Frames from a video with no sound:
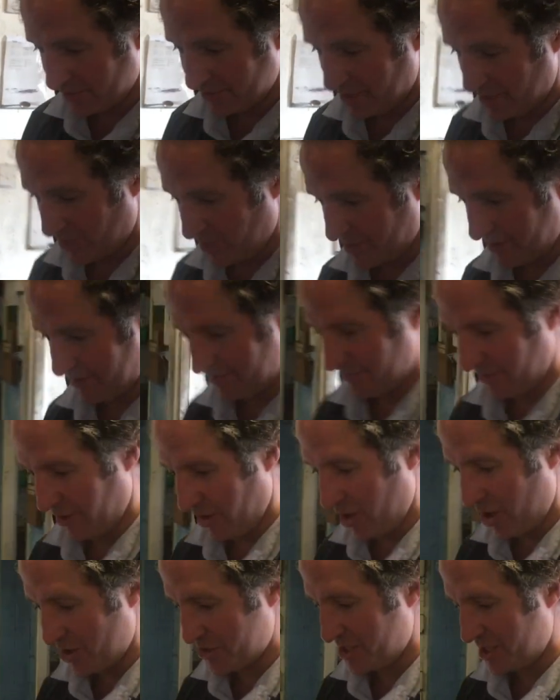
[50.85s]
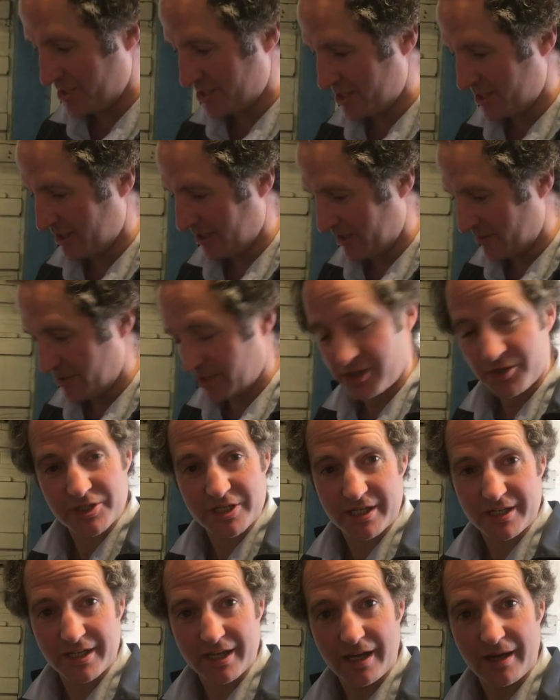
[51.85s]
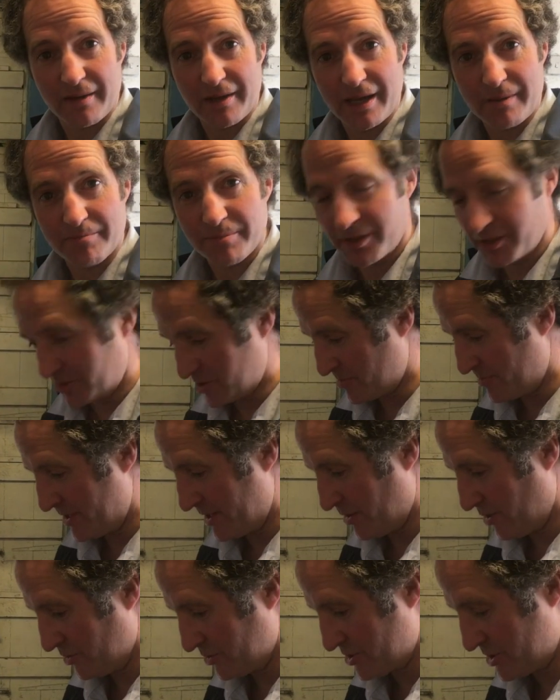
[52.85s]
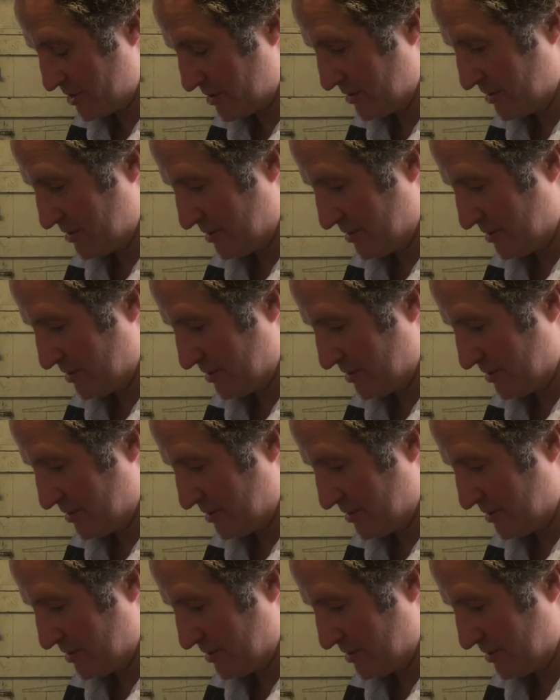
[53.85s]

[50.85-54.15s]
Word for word: You want lard ideally because it burns a bit hotter,